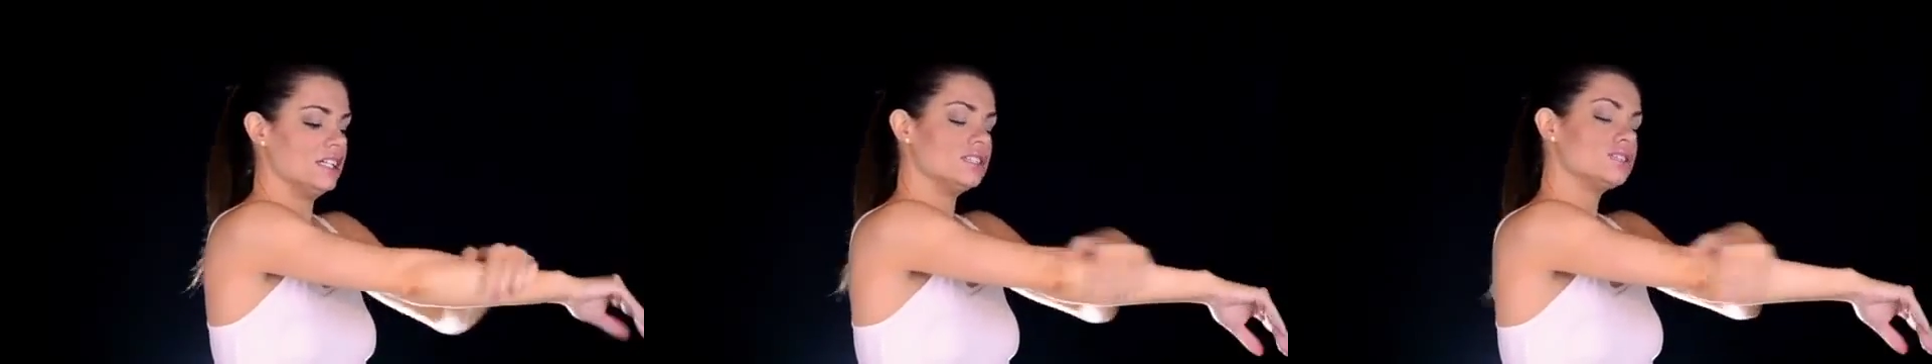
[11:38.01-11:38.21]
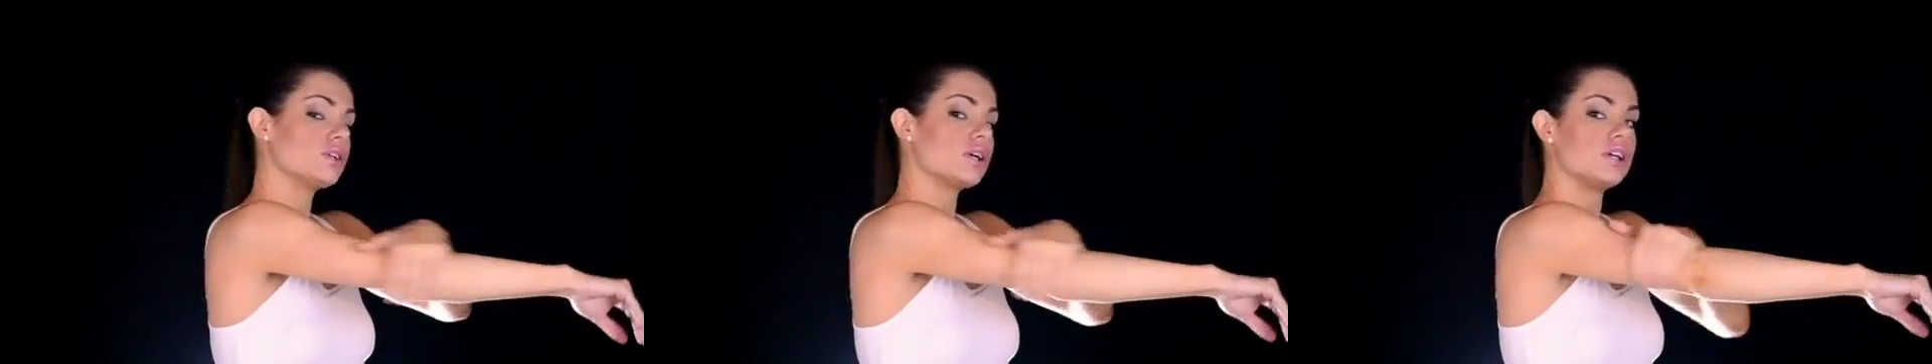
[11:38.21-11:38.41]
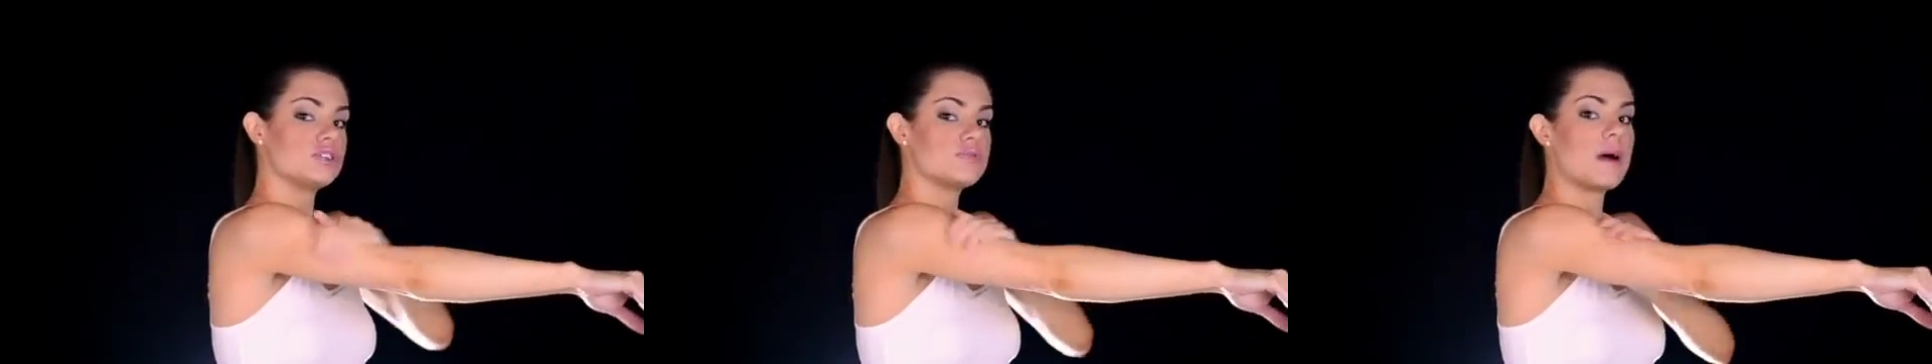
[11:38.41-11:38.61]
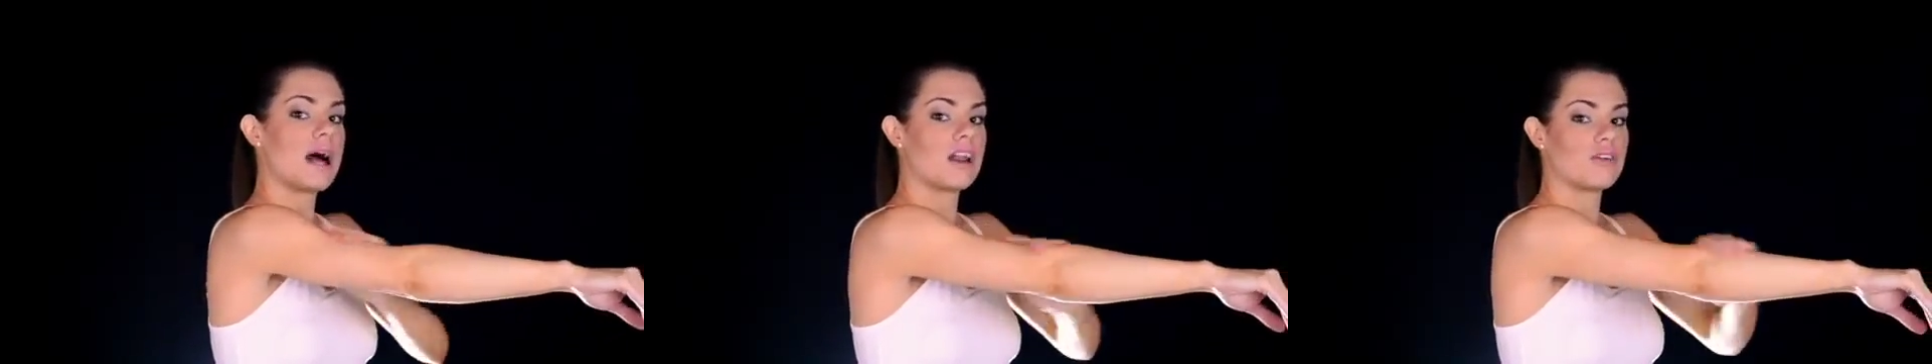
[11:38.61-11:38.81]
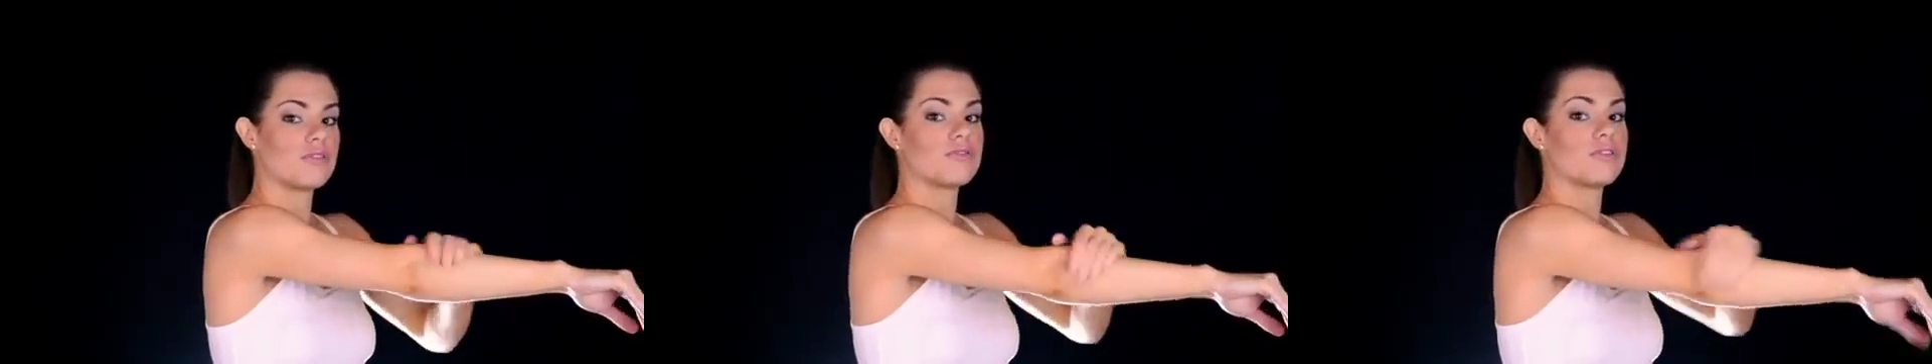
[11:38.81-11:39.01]
So I use
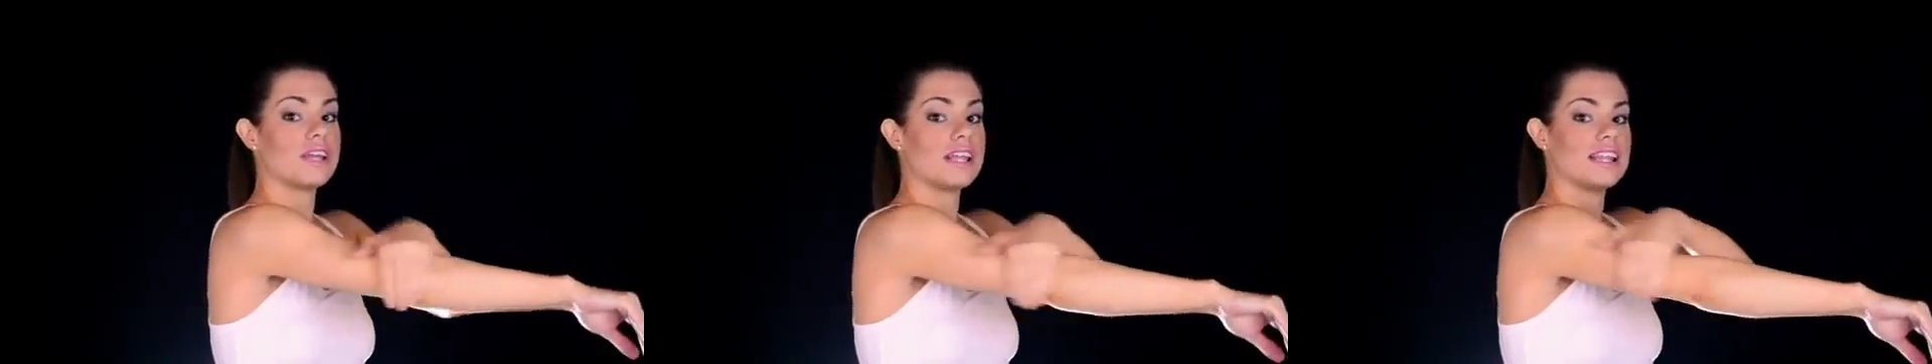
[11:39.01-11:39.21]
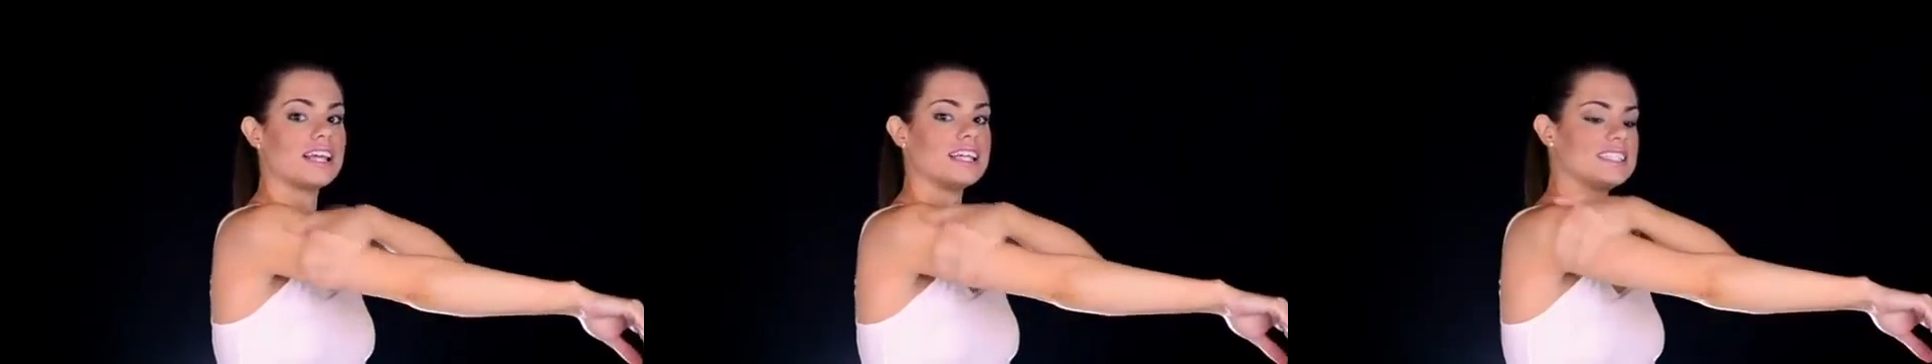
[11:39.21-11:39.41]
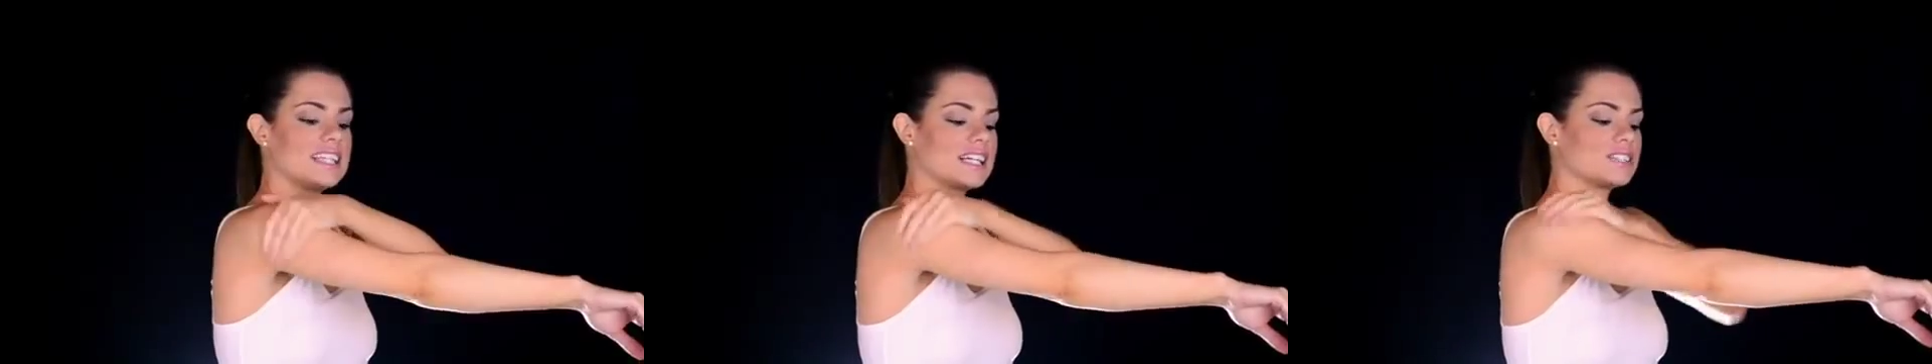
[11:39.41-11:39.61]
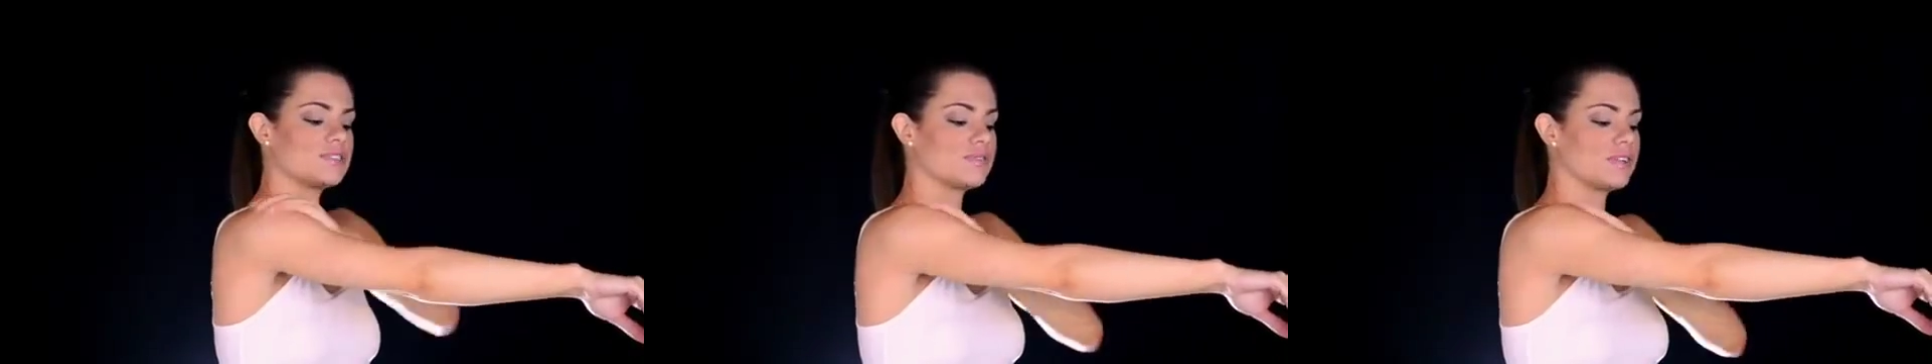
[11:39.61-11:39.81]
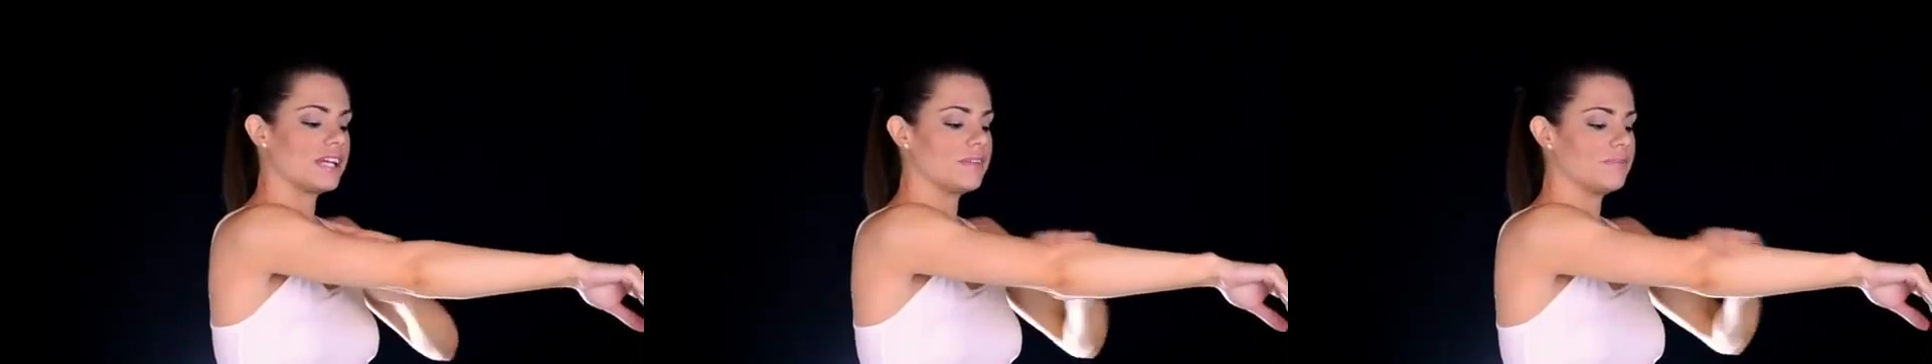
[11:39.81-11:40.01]
powder-free,
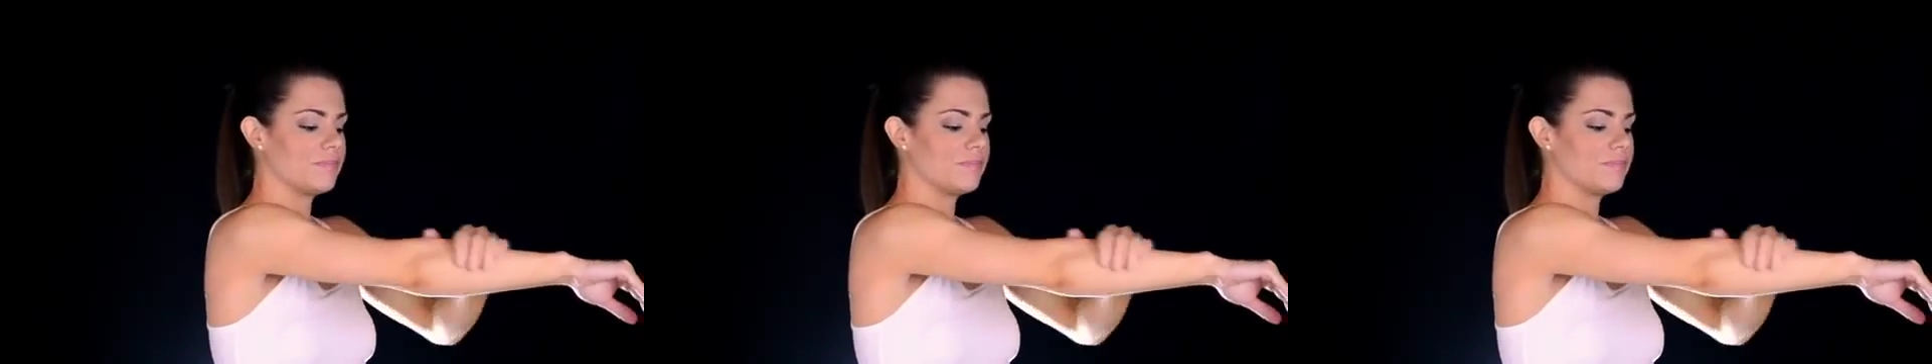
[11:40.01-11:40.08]
latex-free.